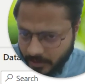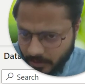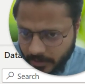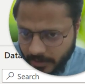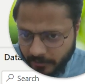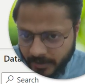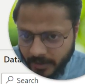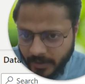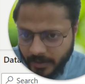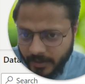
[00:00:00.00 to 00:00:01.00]
year.
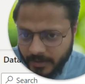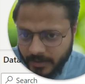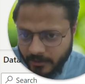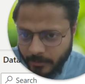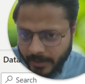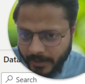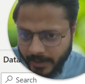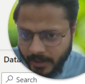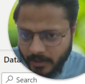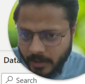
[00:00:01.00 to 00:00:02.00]
Definitely it is given by
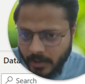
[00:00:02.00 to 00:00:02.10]
date.